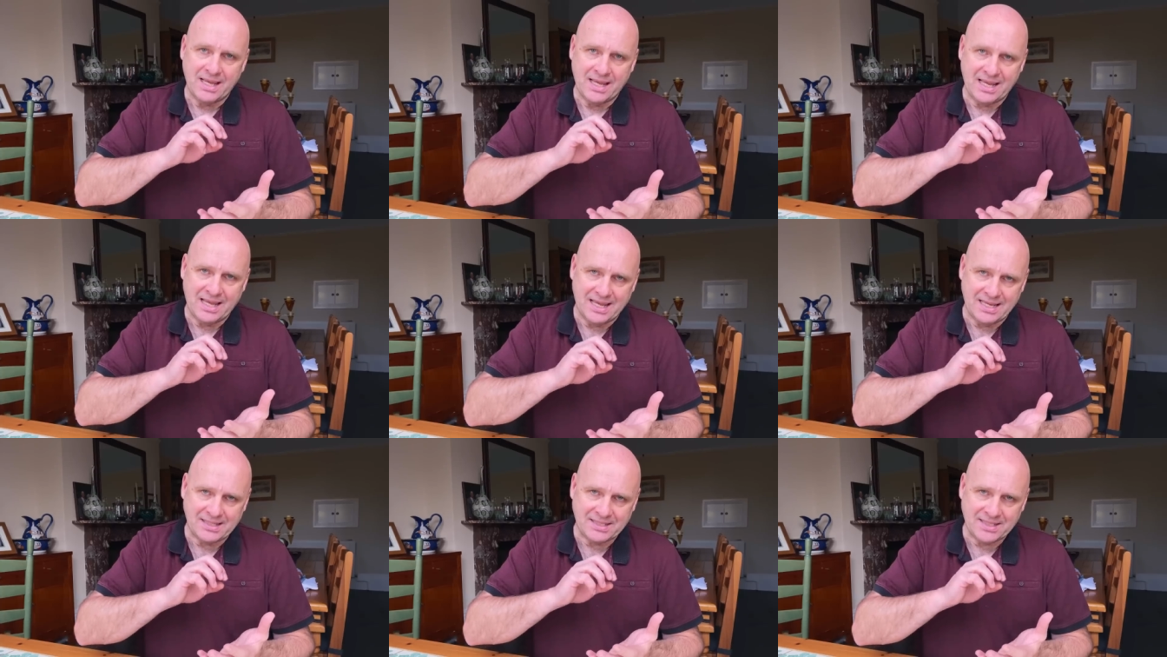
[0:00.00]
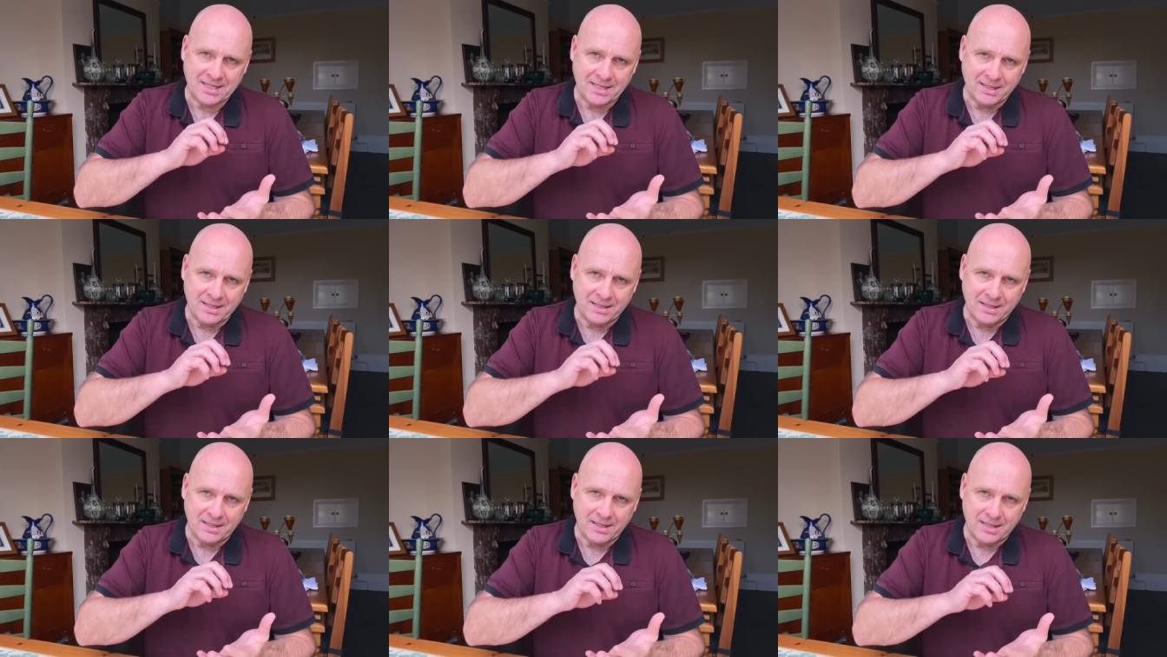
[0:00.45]
it
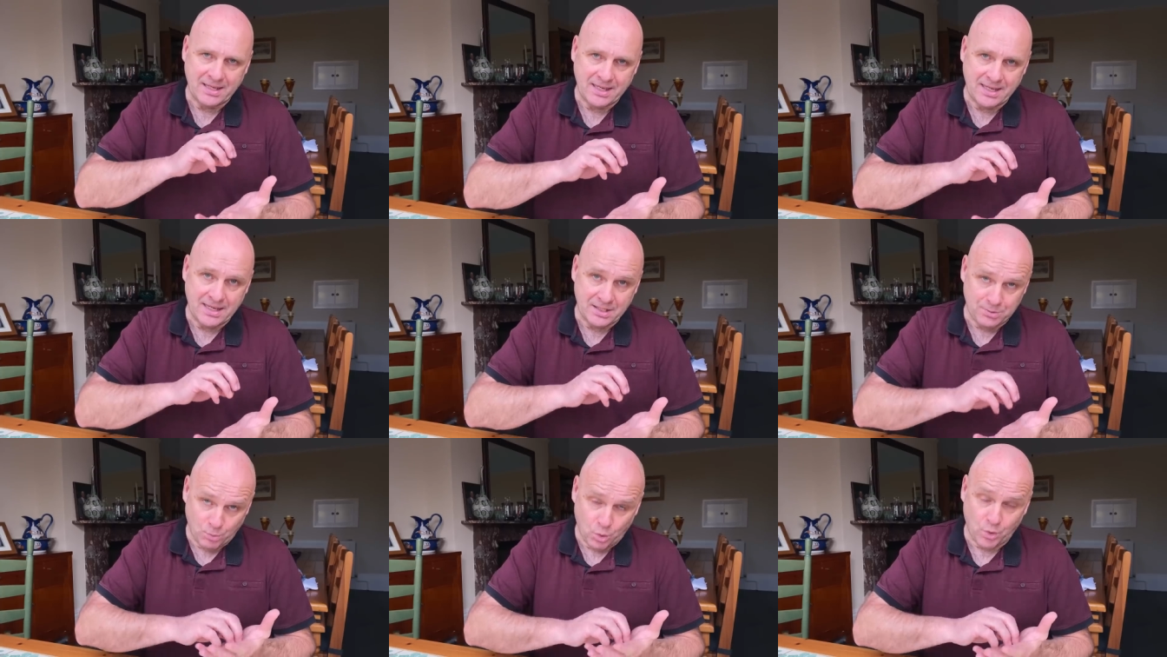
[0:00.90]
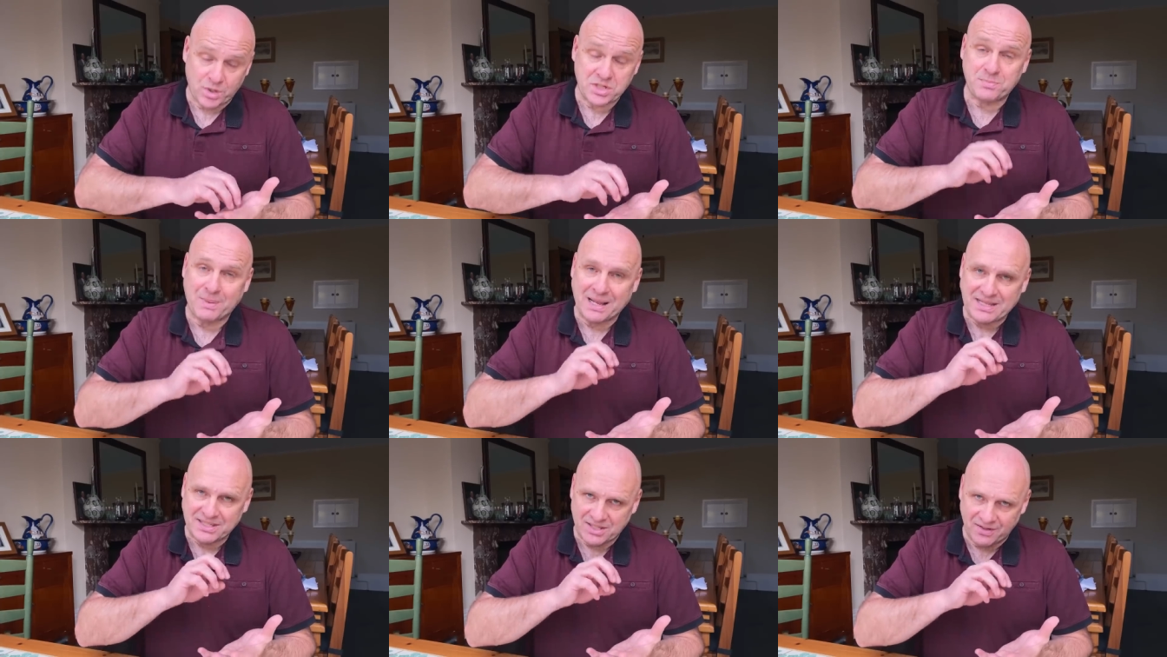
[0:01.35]
is more
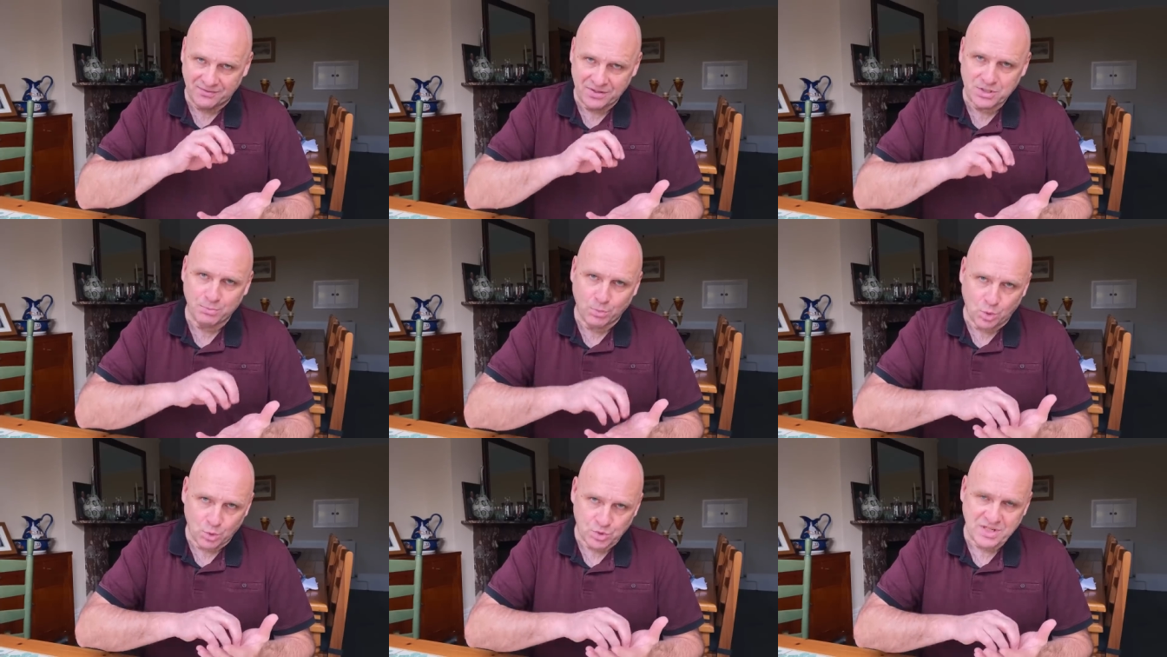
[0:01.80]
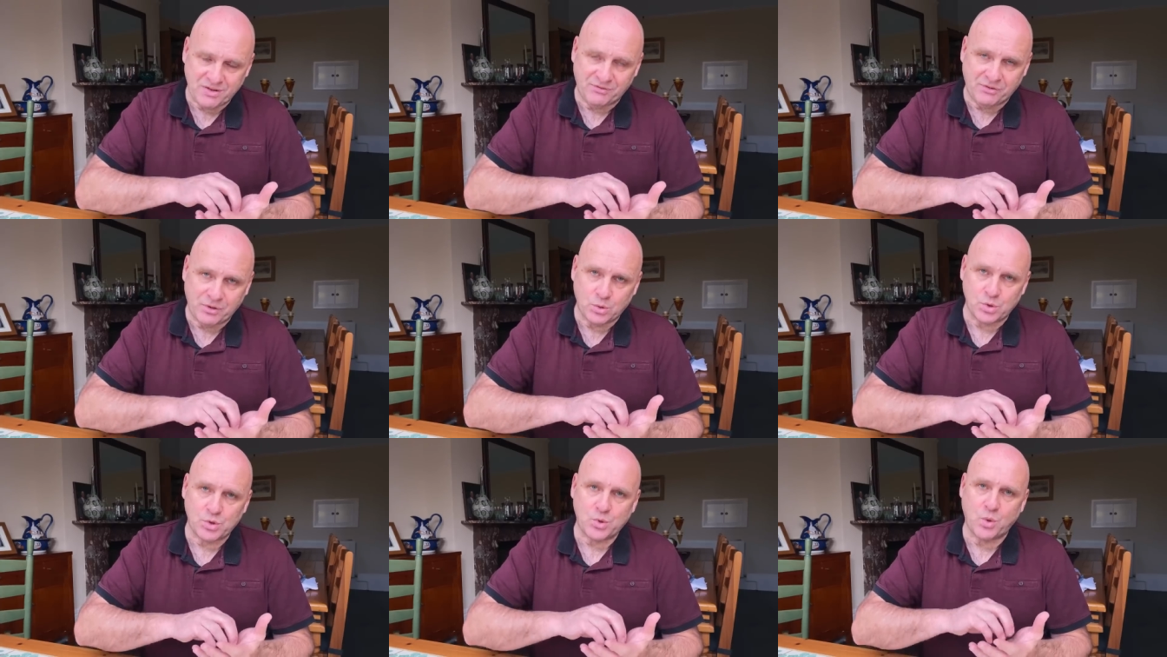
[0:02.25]
expensive, it's more
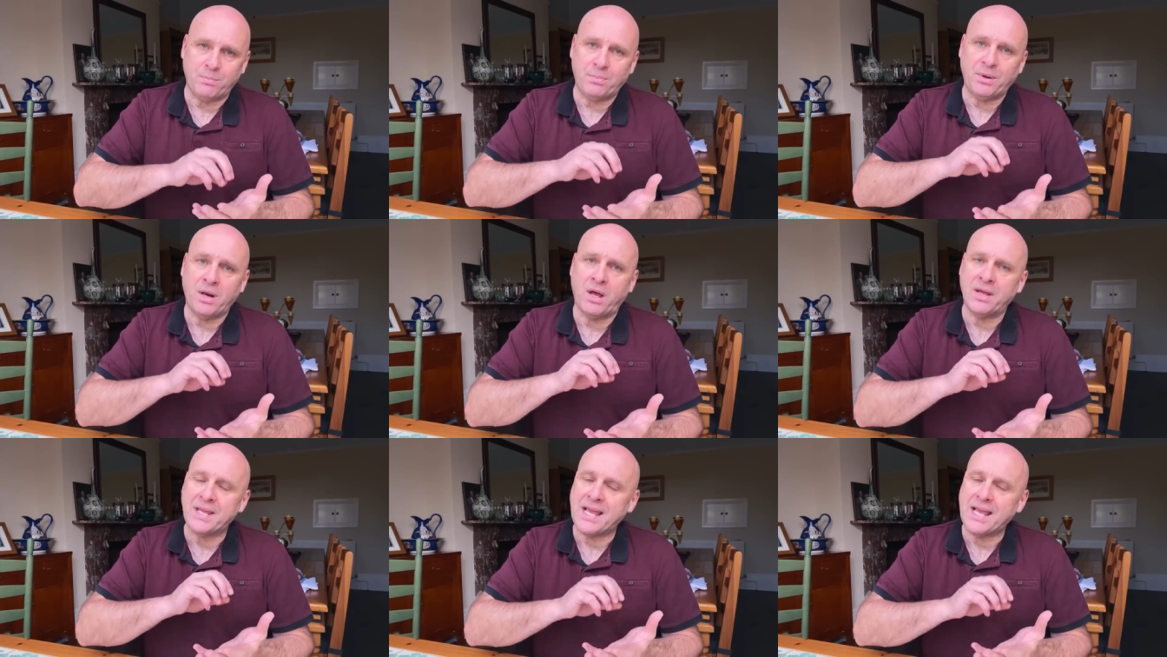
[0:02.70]
difficult to apply,